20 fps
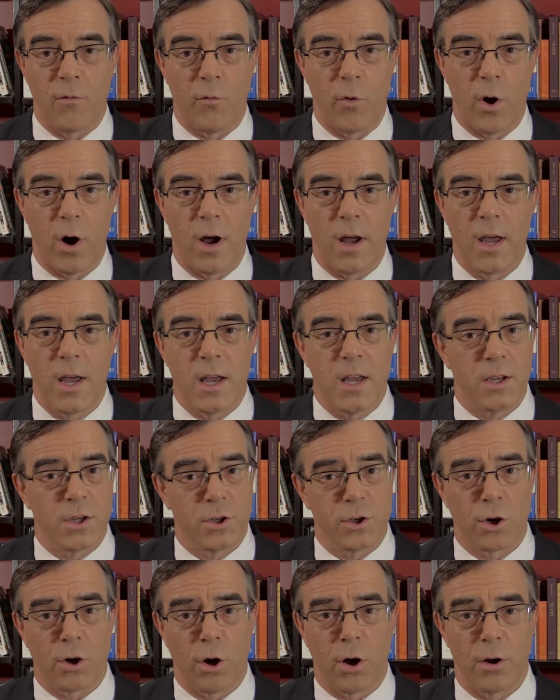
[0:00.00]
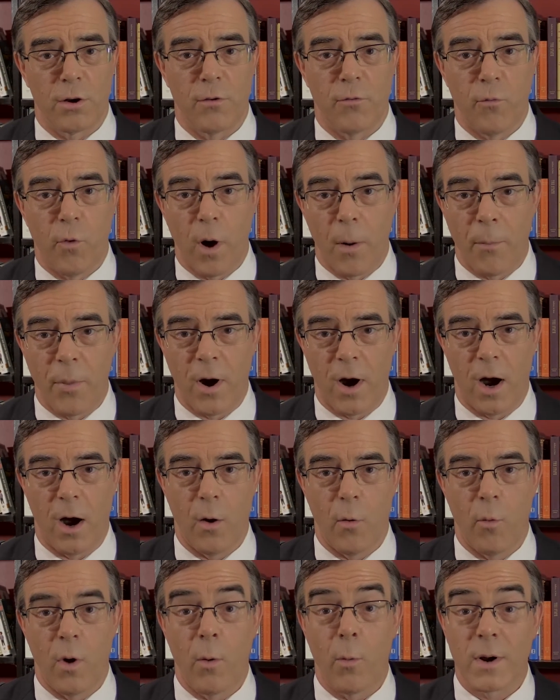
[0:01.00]
voit et ce qu'on ne voit pas,
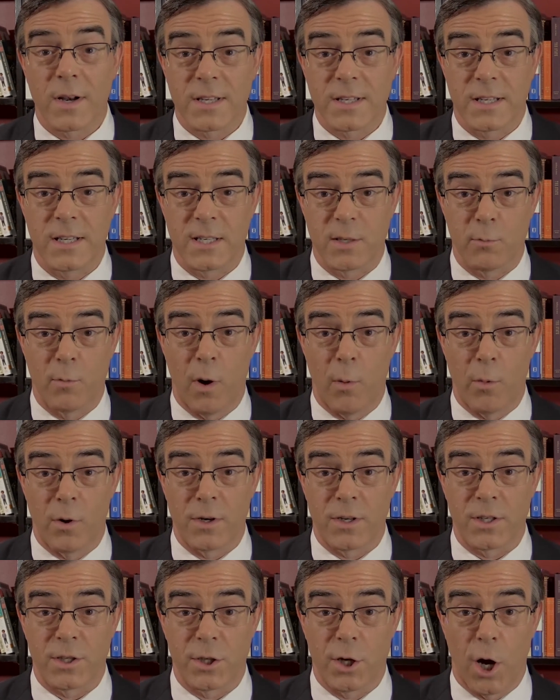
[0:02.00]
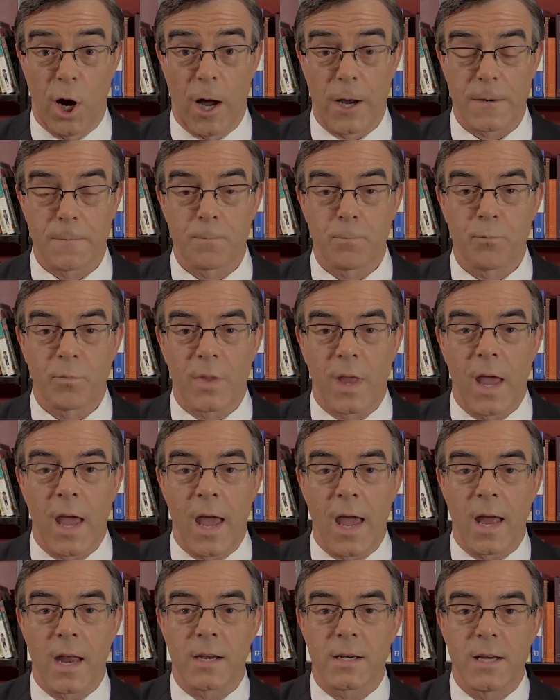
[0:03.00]
what one sees and what one does not.
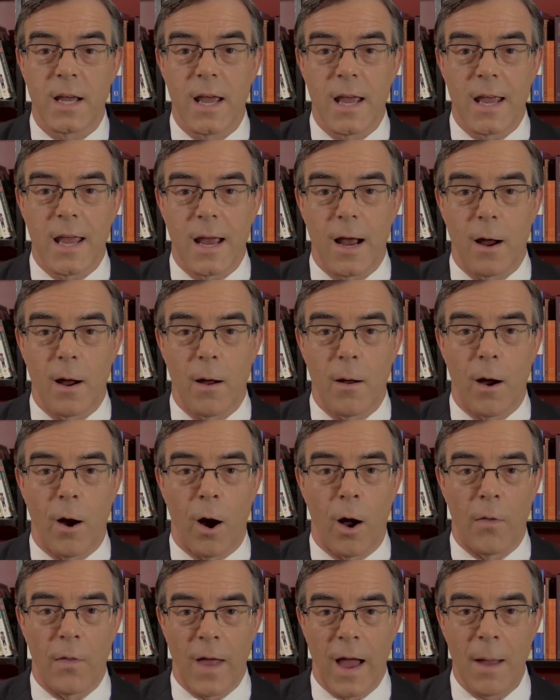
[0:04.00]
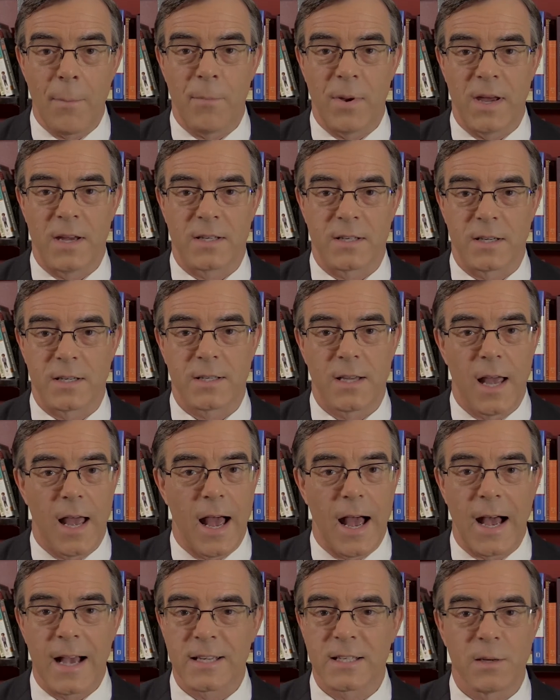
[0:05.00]
And on that basis,
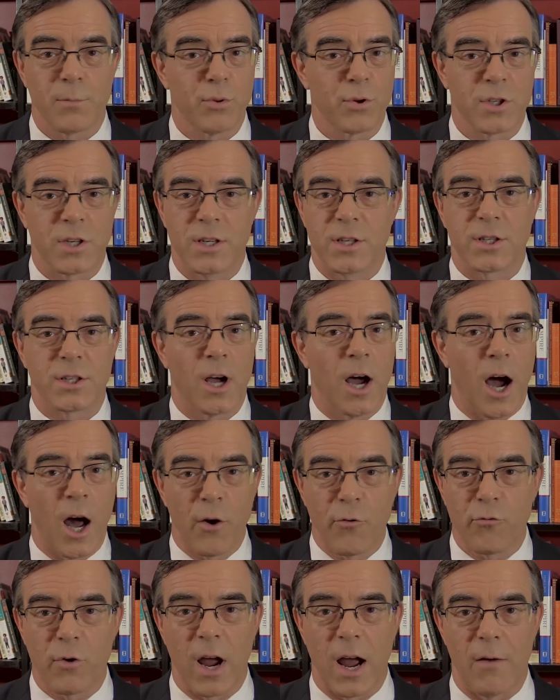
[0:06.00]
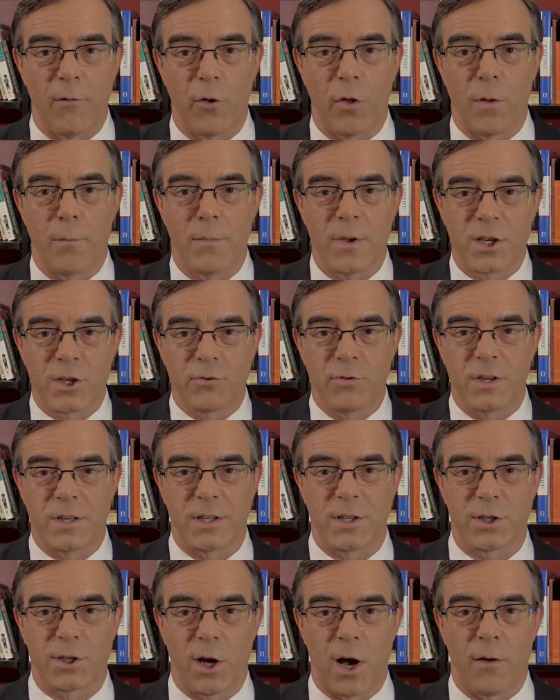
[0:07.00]
Hazlitt proceeds to unravel the mysteries
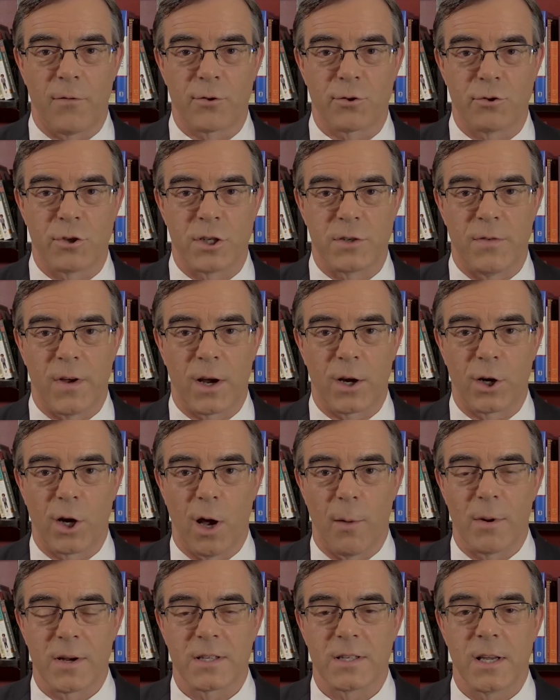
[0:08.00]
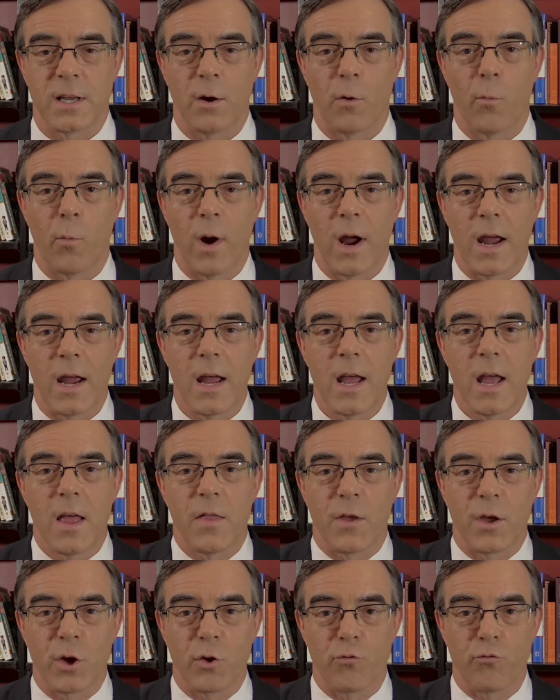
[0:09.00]
and sophistries of economics in a way
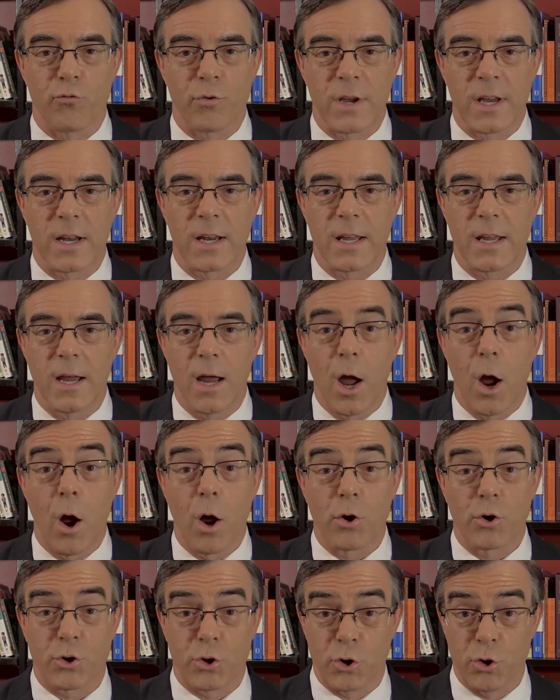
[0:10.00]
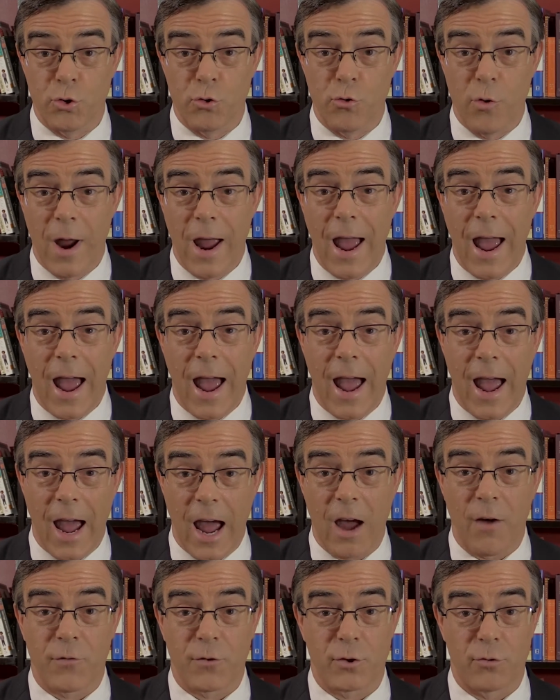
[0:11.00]
that you really do
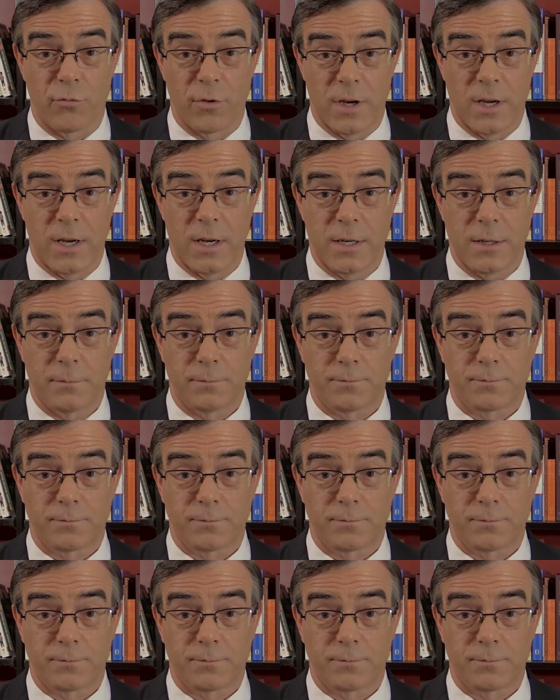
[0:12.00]
have to read.